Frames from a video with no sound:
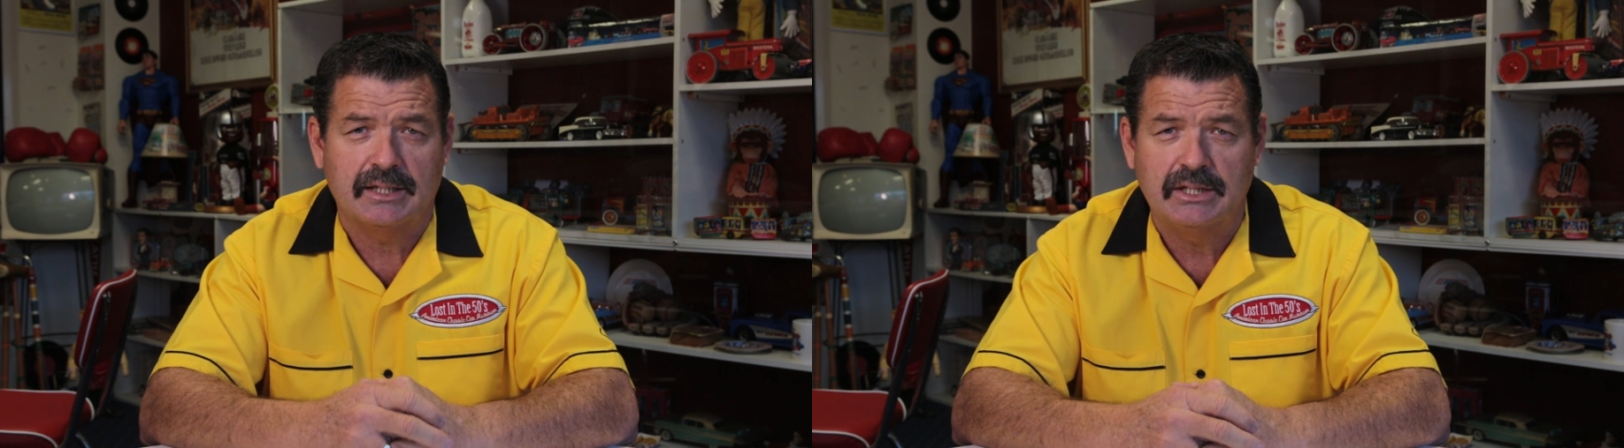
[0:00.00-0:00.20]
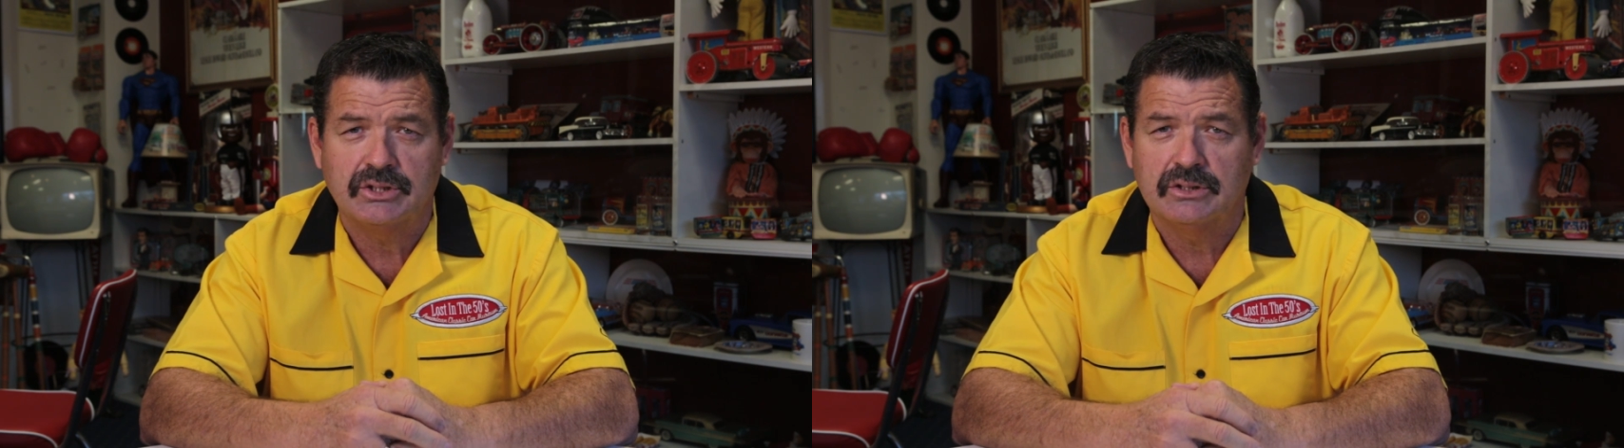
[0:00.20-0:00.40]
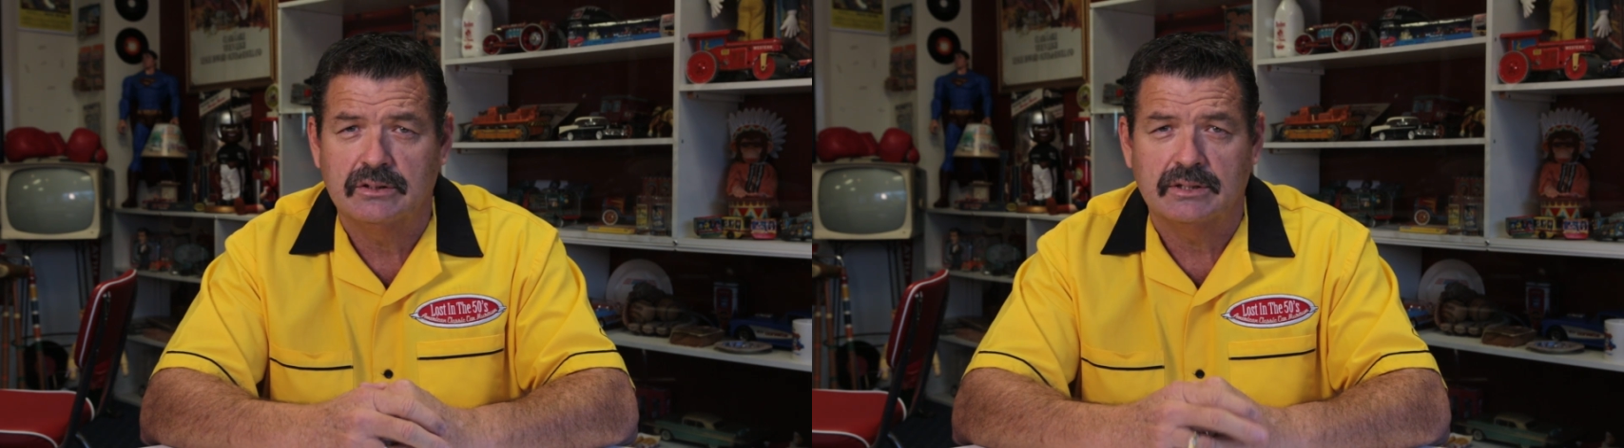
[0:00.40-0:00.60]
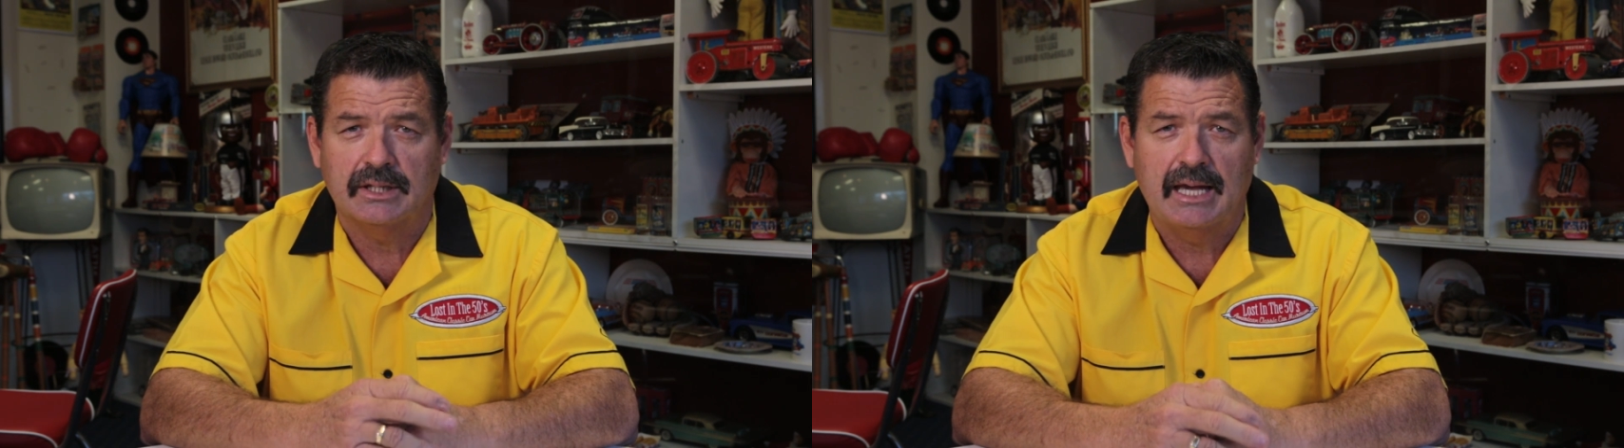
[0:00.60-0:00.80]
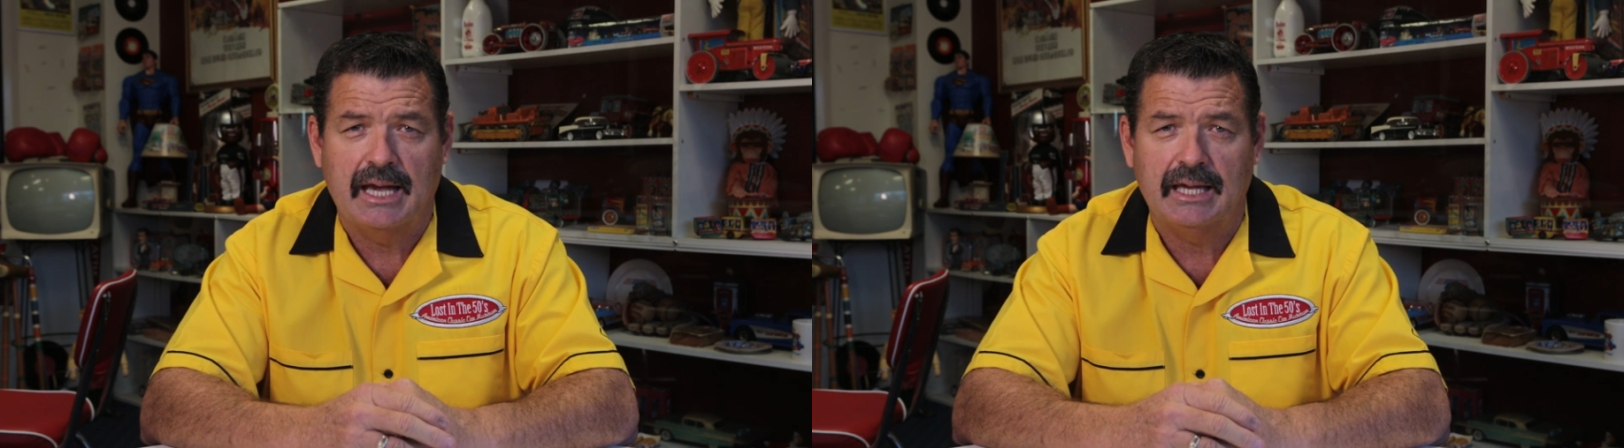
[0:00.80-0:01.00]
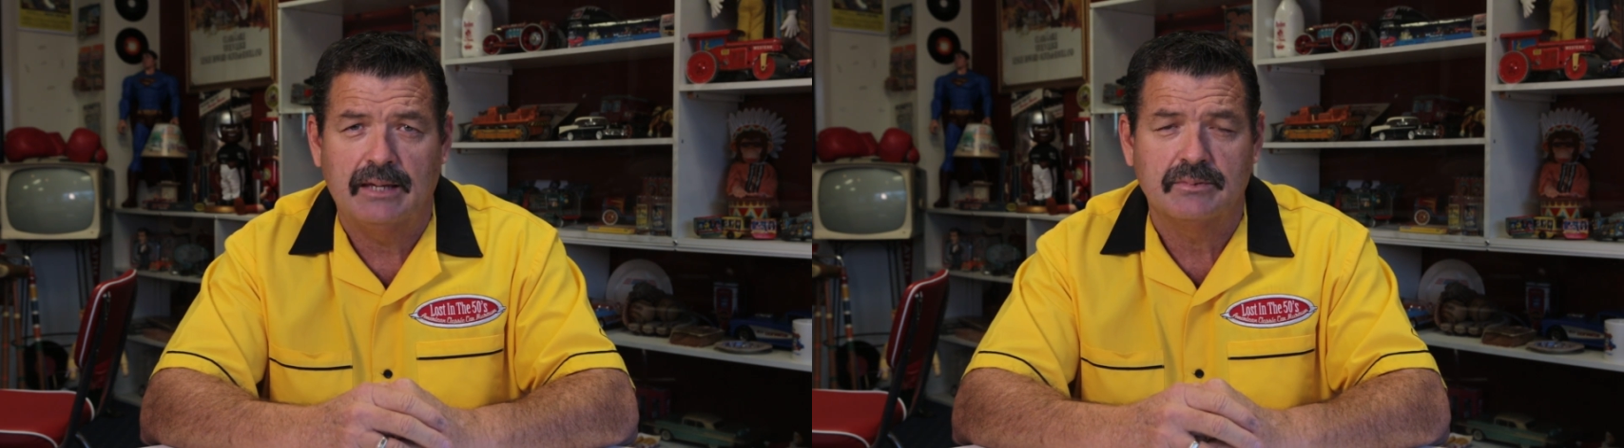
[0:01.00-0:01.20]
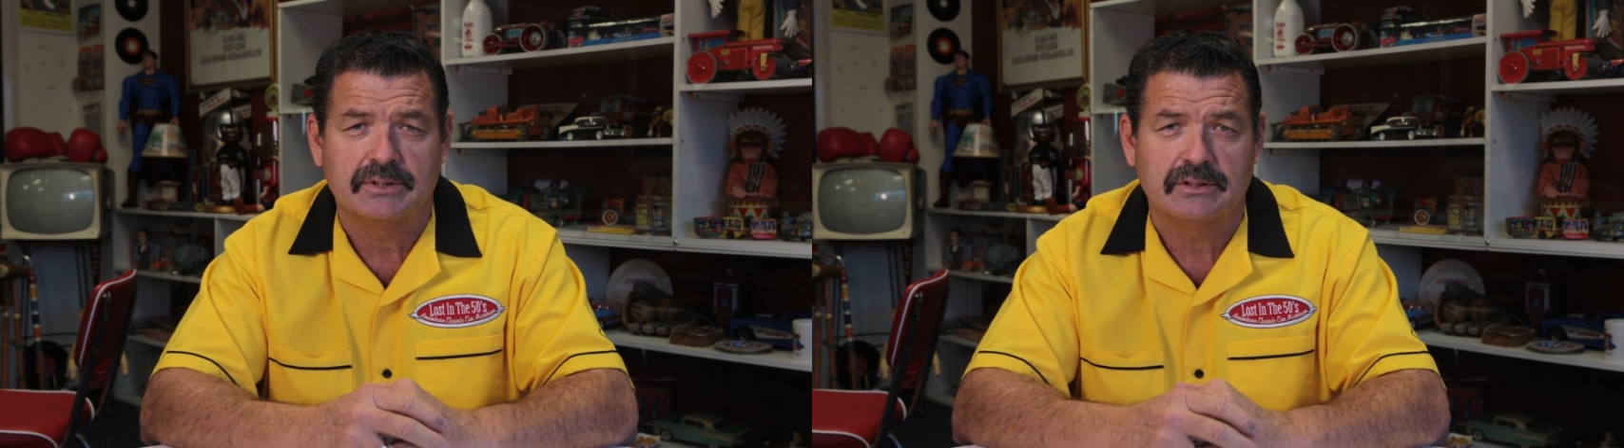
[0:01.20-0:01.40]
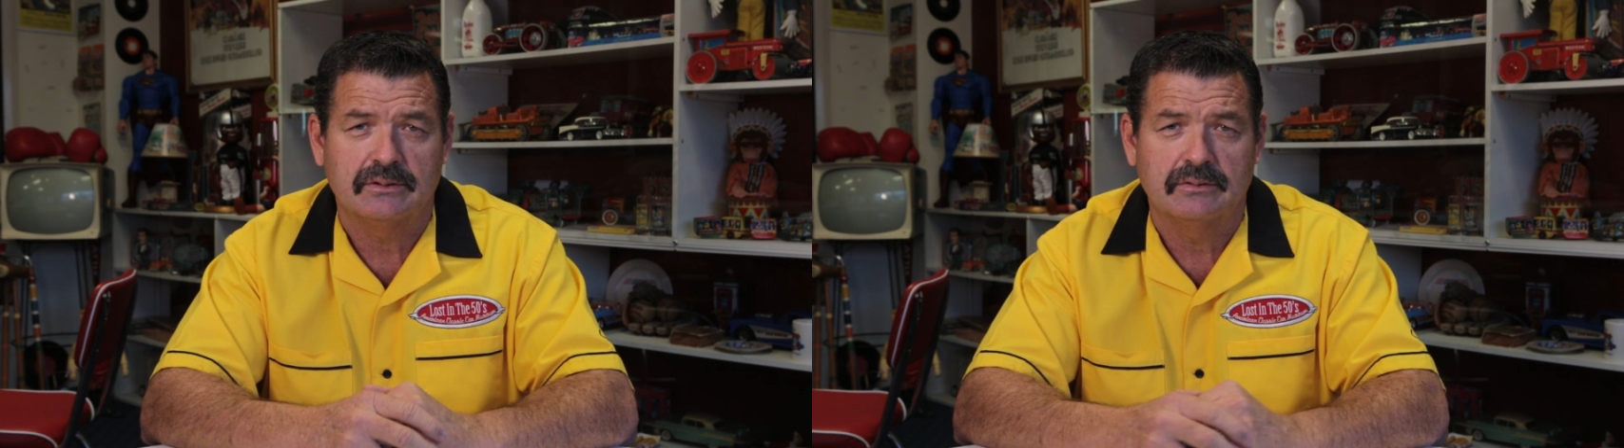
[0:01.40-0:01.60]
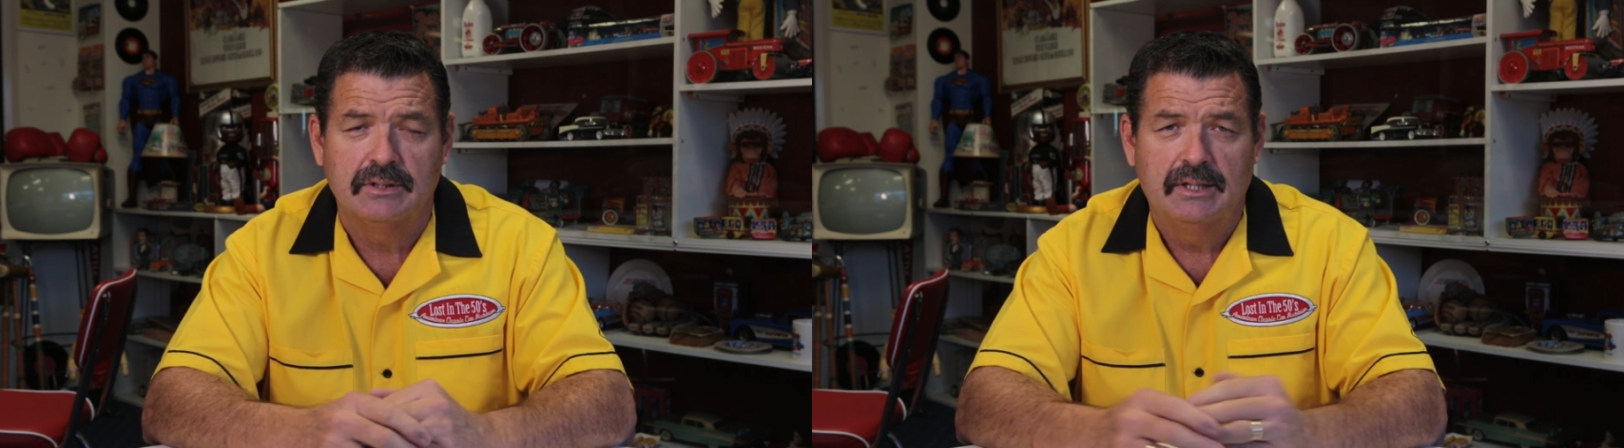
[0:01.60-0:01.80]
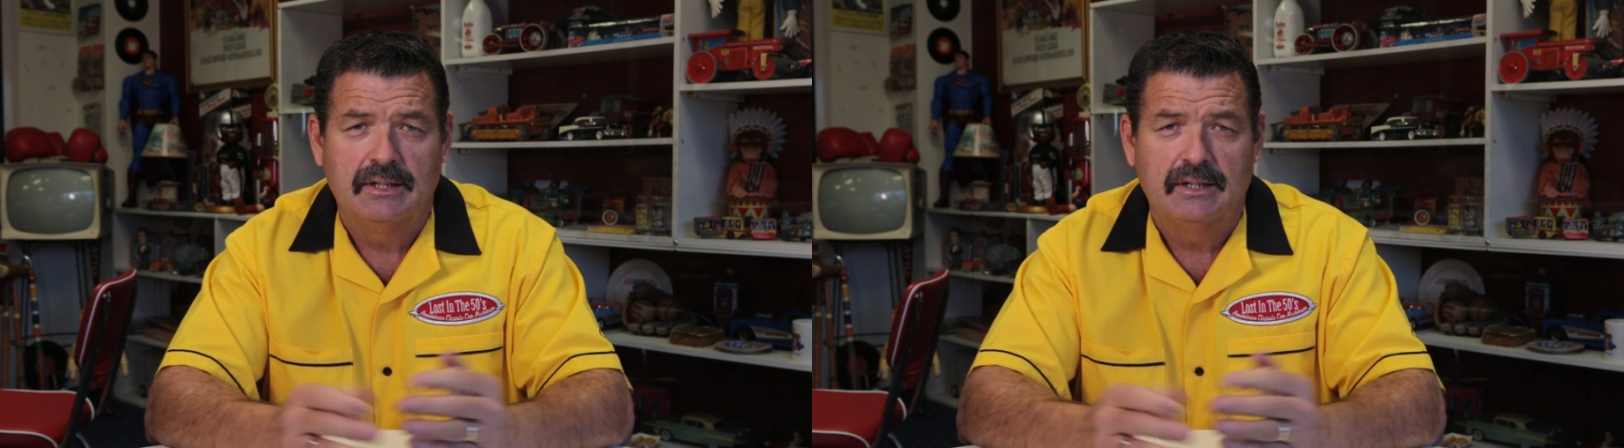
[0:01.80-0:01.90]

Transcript: kitchen to games to